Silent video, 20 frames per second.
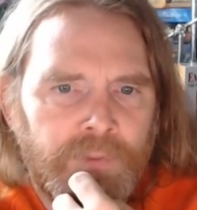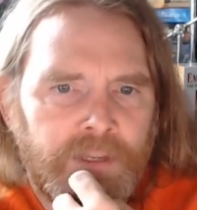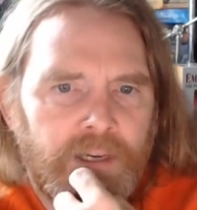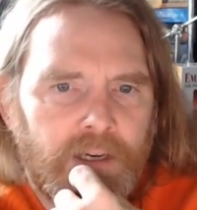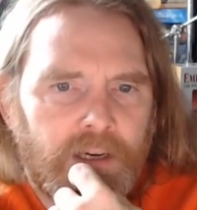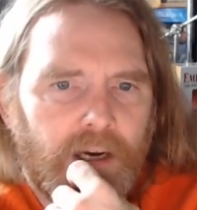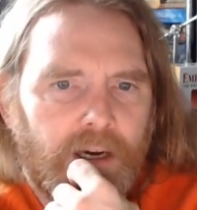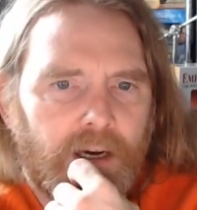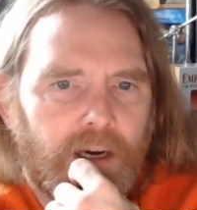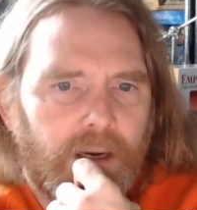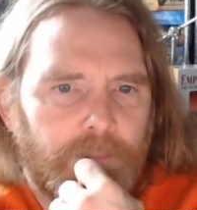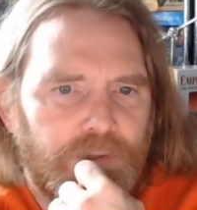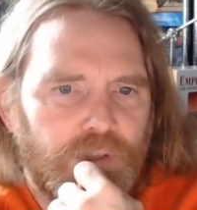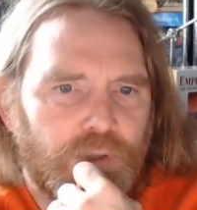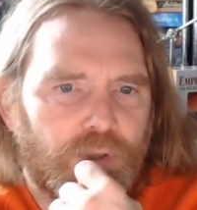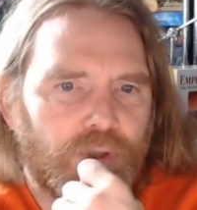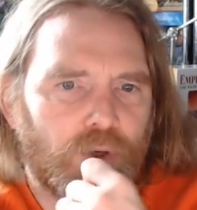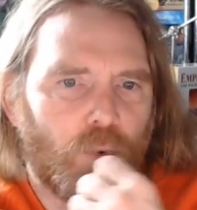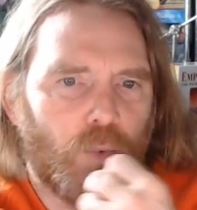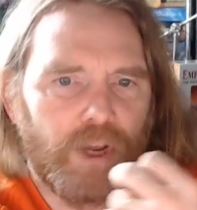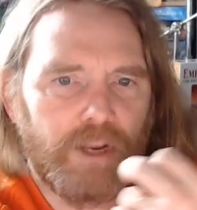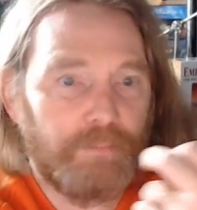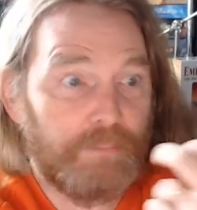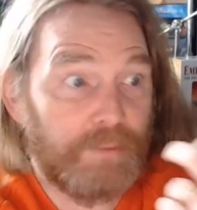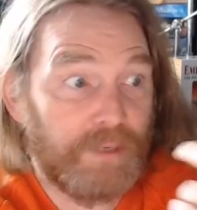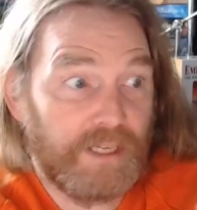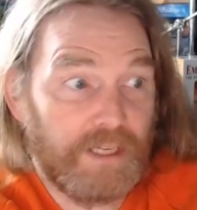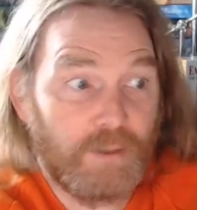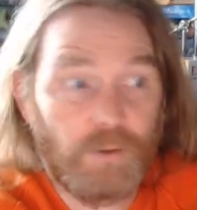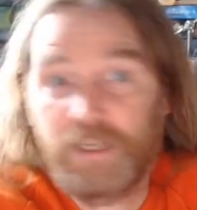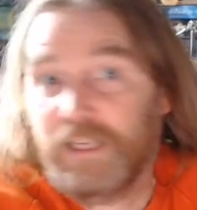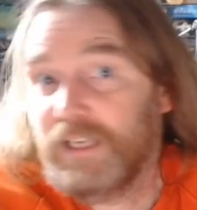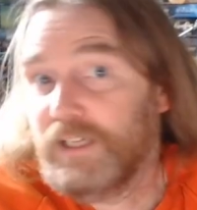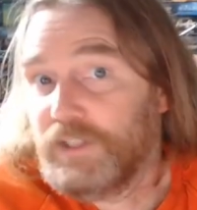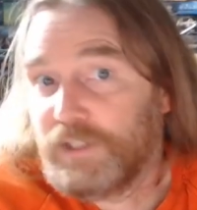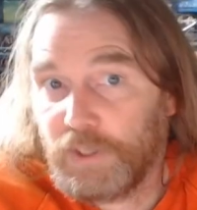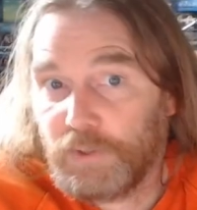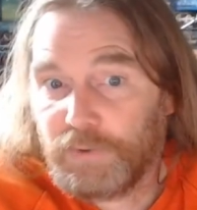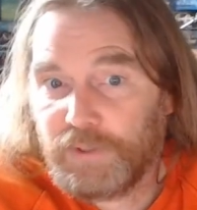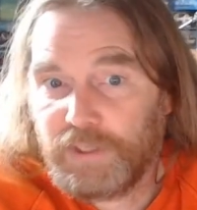Um, you can win being in
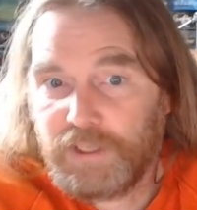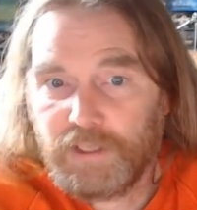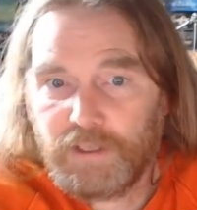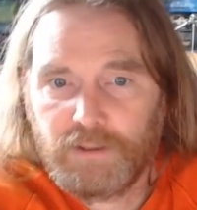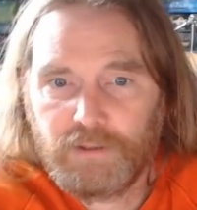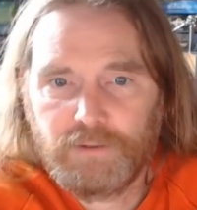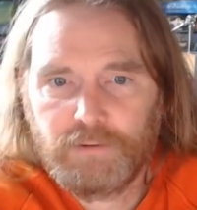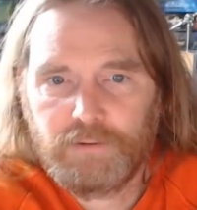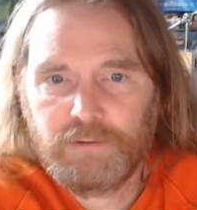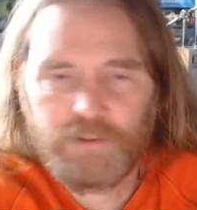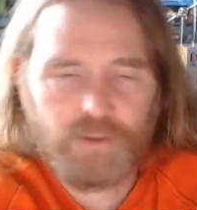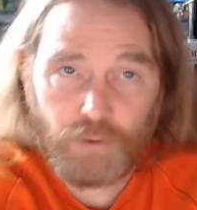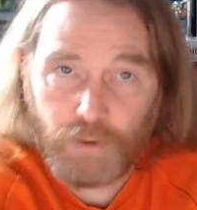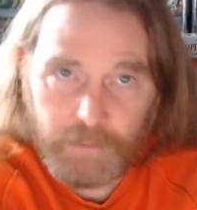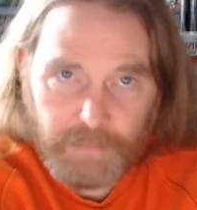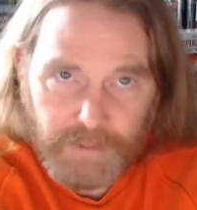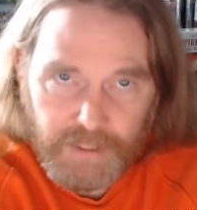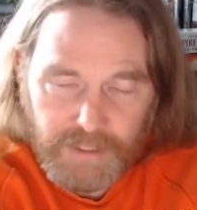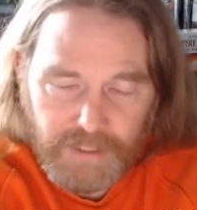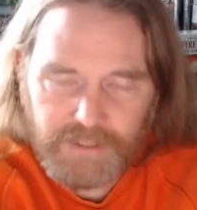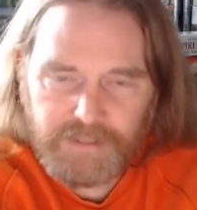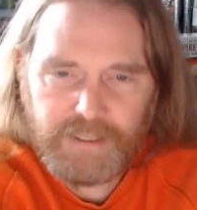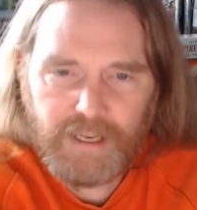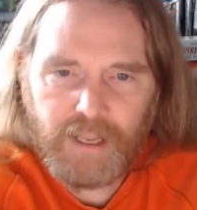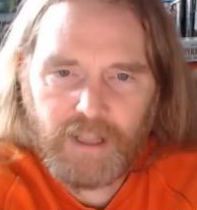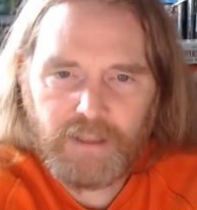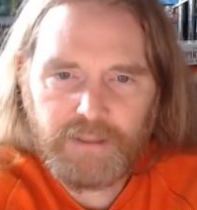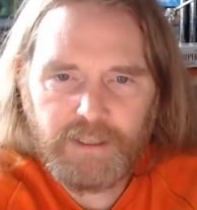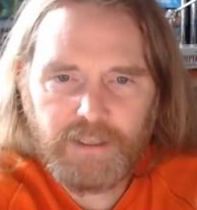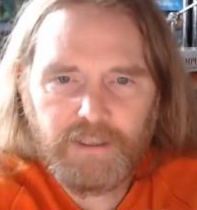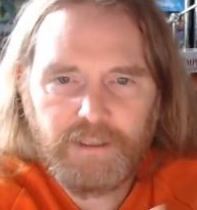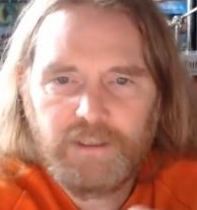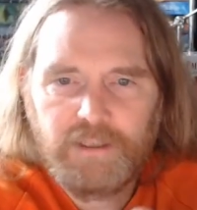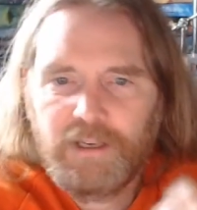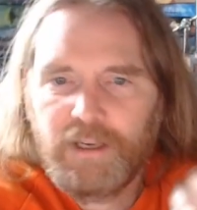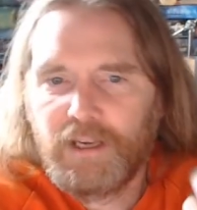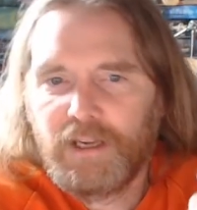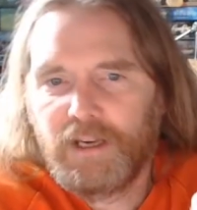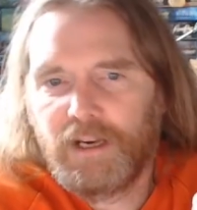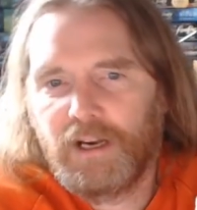Tokyo, or I mean Italia,
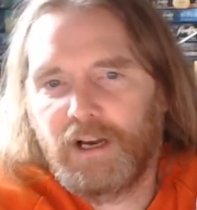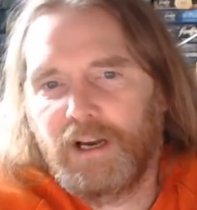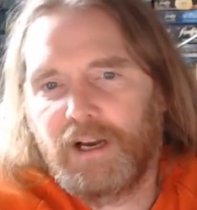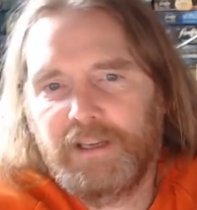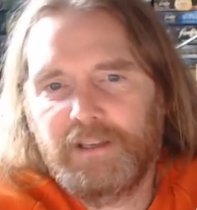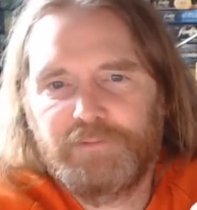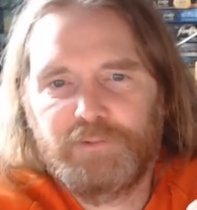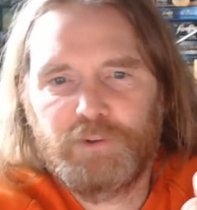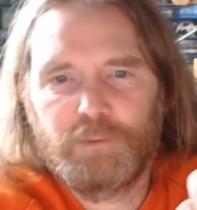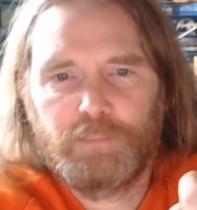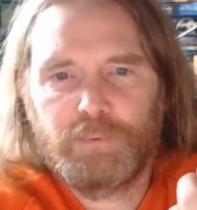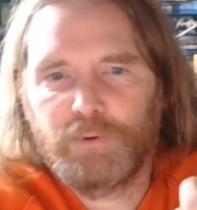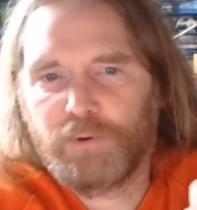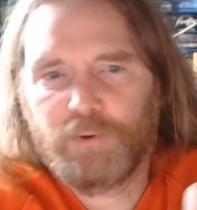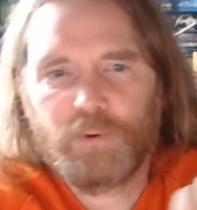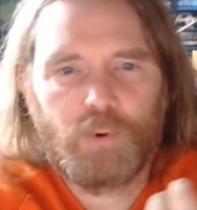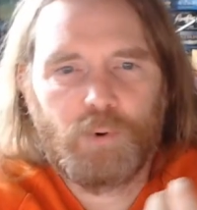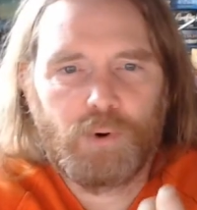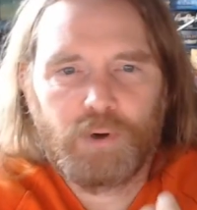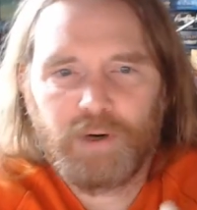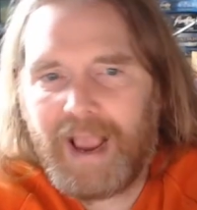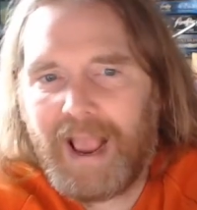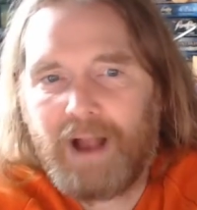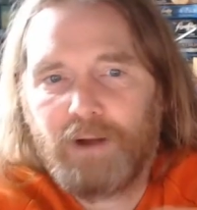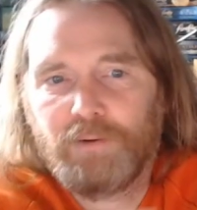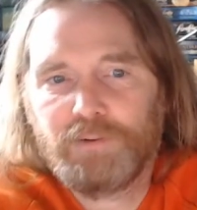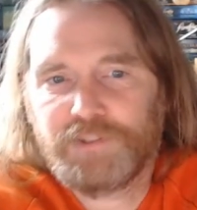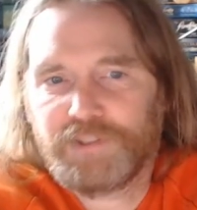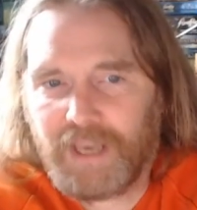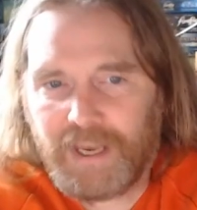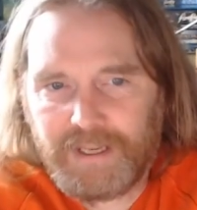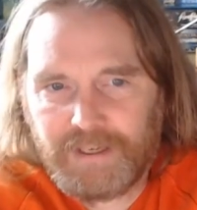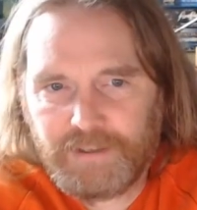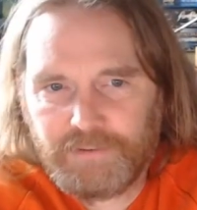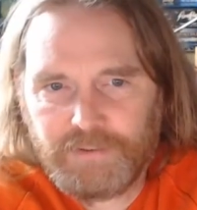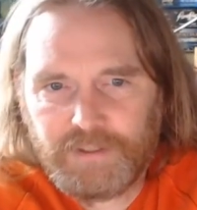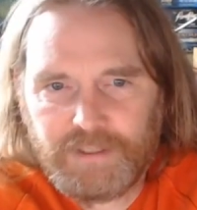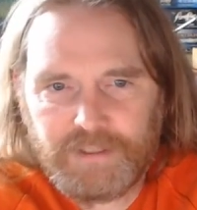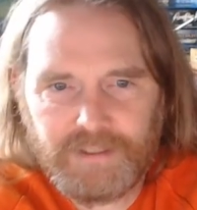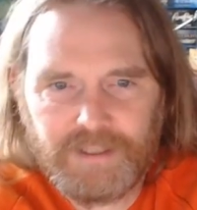uh, if you or outside of
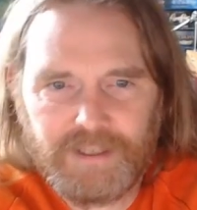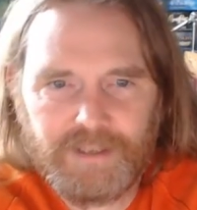it.